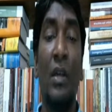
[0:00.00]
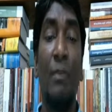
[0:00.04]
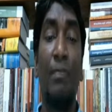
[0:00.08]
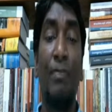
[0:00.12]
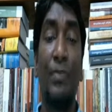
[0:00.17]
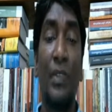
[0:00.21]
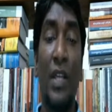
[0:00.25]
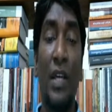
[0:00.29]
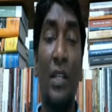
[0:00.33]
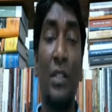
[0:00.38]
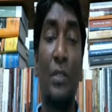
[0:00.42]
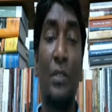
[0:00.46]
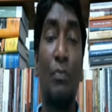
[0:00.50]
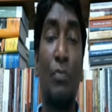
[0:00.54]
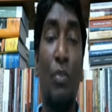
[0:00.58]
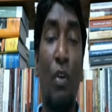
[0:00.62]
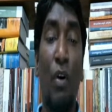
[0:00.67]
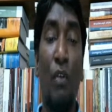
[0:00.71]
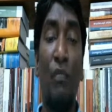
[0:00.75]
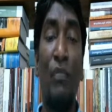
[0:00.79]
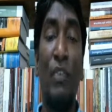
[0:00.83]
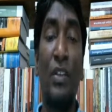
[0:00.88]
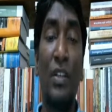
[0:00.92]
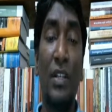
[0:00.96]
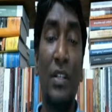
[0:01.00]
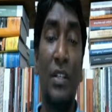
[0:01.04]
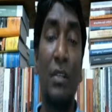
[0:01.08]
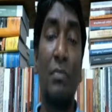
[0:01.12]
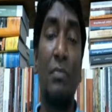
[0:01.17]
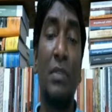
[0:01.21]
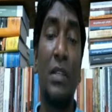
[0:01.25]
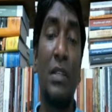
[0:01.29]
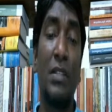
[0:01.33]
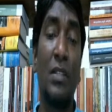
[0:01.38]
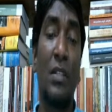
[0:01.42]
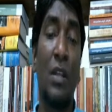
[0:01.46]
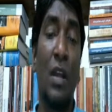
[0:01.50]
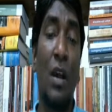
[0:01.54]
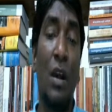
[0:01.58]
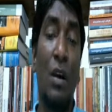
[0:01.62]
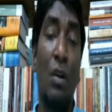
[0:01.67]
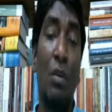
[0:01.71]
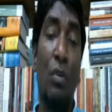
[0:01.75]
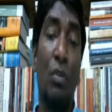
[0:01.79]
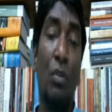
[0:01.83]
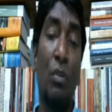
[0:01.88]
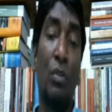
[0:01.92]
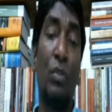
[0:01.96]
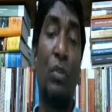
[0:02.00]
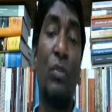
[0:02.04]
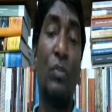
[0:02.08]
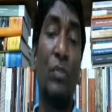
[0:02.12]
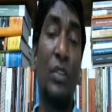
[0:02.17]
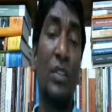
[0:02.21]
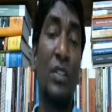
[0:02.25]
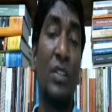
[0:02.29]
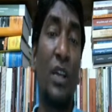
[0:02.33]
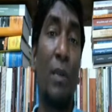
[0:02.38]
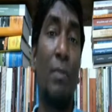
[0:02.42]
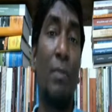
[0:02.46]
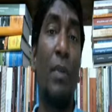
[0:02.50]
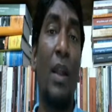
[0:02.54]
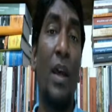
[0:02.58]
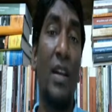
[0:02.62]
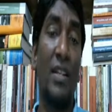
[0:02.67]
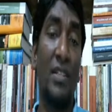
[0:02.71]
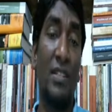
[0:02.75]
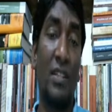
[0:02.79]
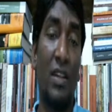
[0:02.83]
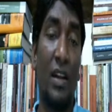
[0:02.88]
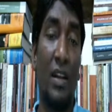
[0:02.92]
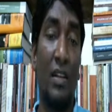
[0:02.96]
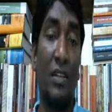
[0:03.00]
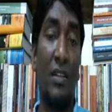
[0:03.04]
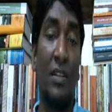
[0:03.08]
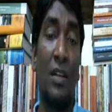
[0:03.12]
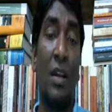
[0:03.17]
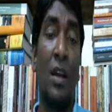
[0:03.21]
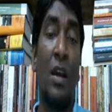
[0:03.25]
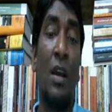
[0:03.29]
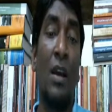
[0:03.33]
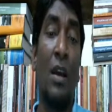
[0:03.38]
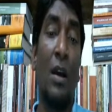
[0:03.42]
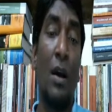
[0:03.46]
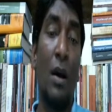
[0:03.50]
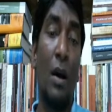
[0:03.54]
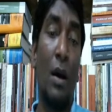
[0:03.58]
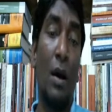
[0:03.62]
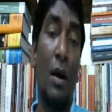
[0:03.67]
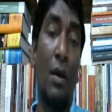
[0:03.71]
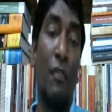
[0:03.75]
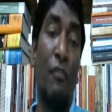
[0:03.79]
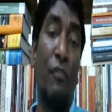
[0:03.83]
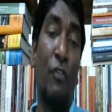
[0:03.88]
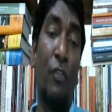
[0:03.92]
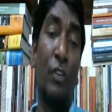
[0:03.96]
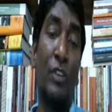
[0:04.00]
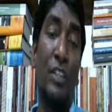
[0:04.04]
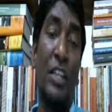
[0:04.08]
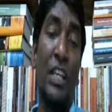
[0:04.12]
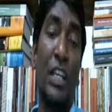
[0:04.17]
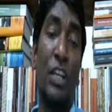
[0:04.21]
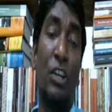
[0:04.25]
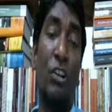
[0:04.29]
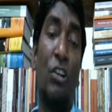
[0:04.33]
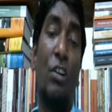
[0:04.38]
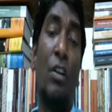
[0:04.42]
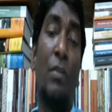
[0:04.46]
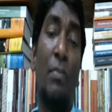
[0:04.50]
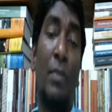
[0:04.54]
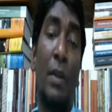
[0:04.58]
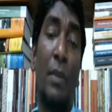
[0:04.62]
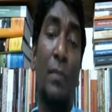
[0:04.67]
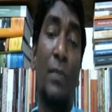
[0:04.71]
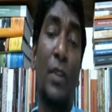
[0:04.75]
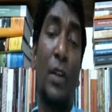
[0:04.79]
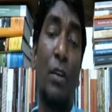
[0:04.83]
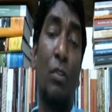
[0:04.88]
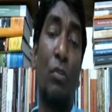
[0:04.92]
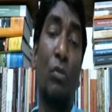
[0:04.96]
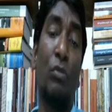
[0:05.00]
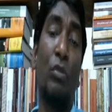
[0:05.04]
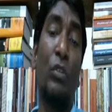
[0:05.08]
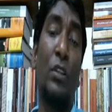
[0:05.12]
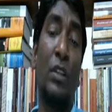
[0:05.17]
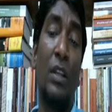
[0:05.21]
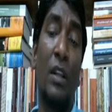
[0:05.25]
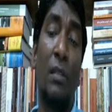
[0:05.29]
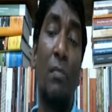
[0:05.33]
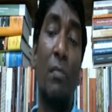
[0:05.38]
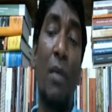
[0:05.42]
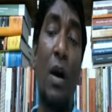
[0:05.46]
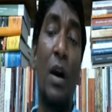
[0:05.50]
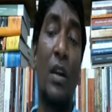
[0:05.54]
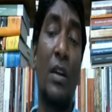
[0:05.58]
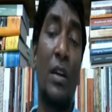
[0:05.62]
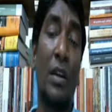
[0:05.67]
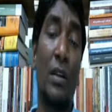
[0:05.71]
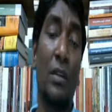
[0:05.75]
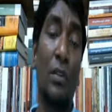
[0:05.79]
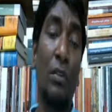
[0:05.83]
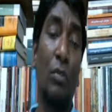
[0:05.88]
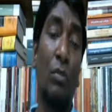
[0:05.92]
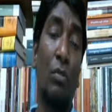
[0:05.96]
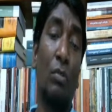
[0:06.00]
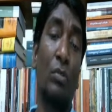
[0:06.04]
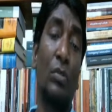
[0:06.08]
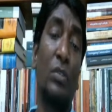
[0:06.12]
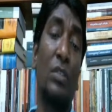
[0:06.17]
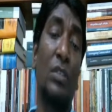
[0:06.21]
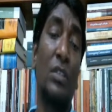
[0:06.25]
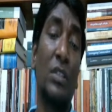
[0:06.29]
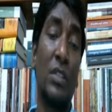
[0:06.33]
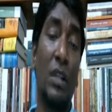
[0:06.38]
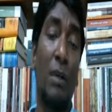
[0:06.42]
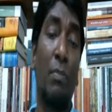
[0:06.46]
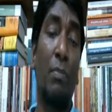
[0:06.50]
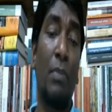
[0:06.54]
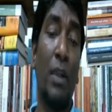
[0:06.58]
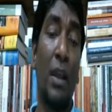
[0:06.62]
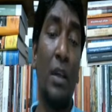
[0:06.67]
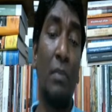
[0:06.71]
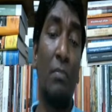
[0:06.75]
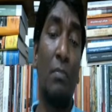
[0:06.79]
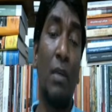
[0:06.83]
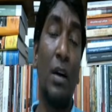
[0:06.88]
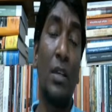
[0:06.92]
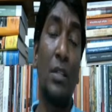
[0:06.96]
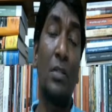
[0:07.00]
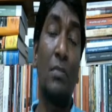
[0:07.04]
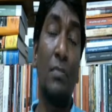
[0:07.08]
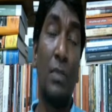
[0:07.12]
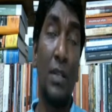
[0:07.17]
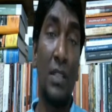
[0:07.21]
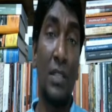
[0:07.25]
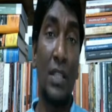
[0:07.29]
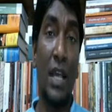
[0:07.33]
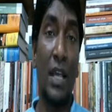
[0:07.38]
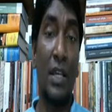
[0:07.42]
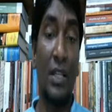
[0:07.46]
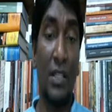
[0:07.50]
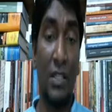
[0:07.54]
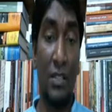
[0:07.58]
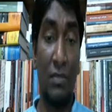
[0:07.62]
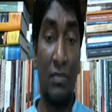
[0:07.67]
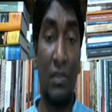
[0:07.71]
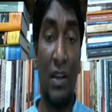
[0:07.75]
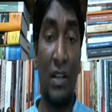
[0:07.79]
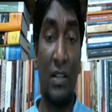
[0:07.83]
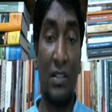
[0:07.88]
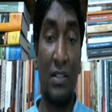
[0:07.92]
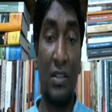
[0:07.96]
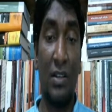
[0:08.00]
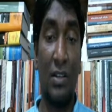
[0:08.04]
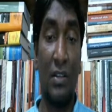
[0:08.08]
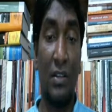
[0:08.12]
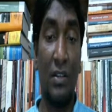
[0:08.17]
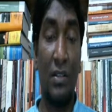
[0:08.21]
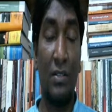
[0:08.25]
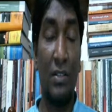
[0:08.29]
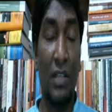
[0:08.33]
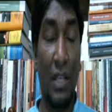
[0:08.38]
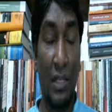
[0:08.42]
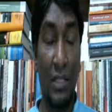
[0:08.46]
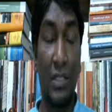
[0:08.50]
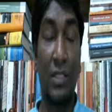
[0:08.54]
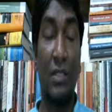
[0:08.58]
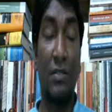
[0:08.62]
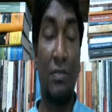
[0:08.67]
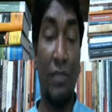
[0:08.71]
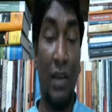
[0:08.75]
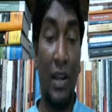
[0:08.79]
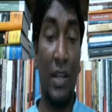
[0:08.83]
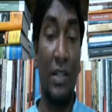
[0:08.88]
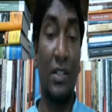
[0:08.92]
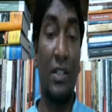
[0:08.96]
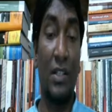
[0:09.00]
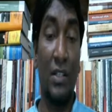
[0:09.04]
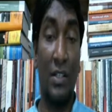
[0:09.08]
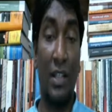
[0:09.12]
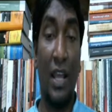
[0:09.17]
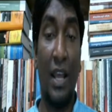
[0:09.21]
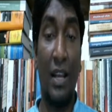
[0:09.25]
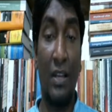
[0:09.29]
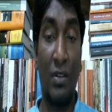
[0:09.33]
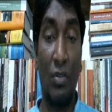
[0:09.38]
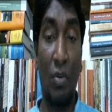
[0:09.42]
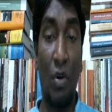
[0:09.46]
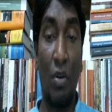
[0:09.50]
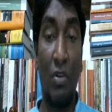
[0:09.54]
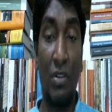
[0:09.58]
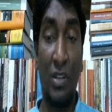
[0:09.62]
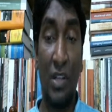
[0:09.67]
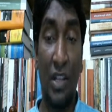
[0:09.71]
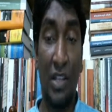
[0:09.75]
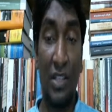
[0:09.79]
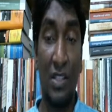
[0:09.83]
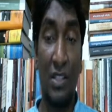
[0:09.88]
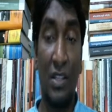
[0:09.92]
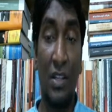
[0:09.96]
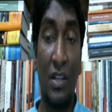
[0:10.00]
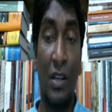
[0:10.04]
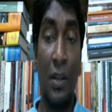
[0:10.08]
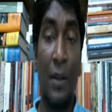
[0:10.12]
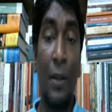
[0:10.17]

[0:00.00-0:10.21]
Thus, profit determines growth of the supply side. Uh, for the equilibrium, the growth of the demand and the growth of the supply must be satisfied and satisfied in that context.